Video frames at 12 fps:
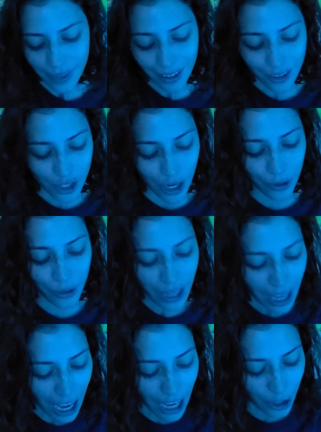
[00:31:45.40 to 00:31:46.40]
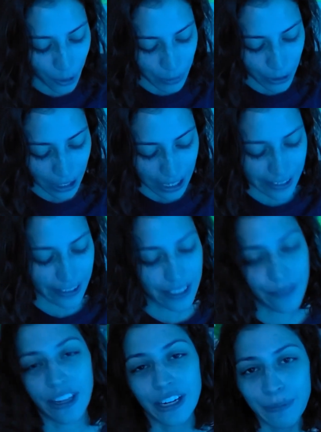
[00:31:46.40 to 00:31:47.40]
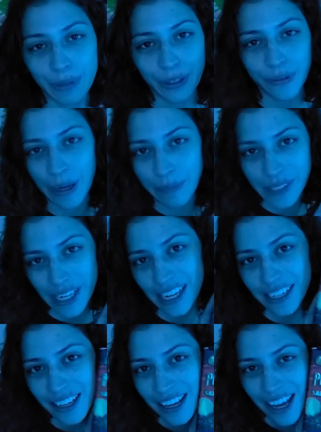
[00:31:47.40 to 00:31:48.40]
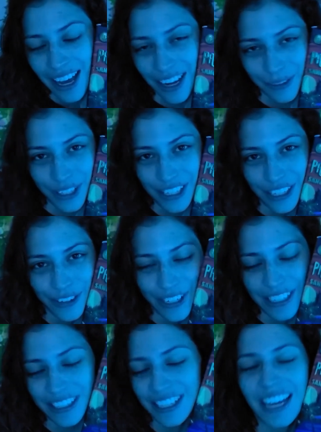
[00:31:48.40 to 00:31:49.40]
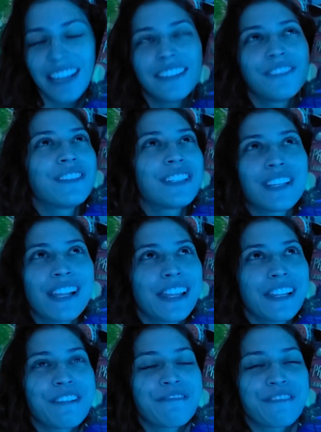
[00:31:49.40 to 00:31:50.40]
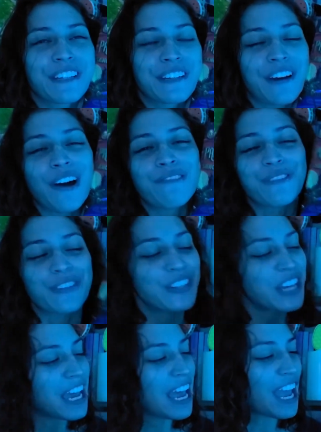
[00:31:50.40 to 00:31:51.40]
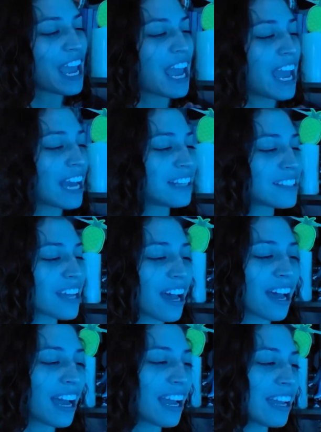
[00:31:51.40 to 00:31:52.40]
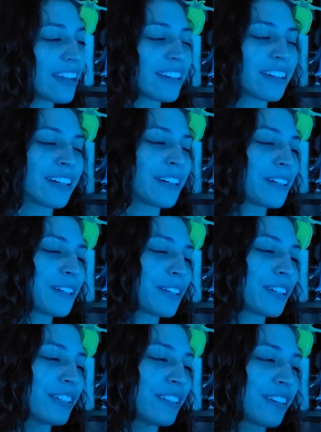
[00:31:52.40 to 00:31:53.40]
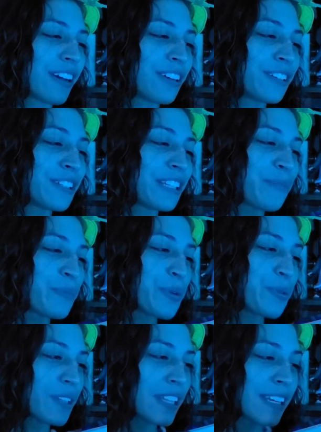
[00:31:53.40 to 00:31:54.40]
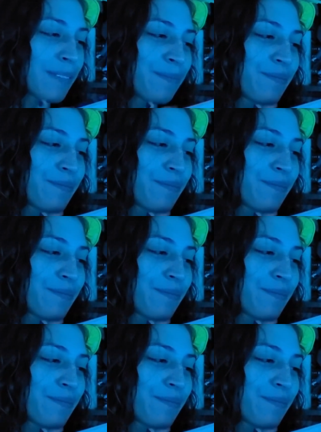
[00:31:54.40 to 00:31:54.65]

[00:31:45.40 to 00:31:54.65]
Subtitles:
So I hope you liked this very blue update. I will see you at the end of this lovely novel, and good googly moogly.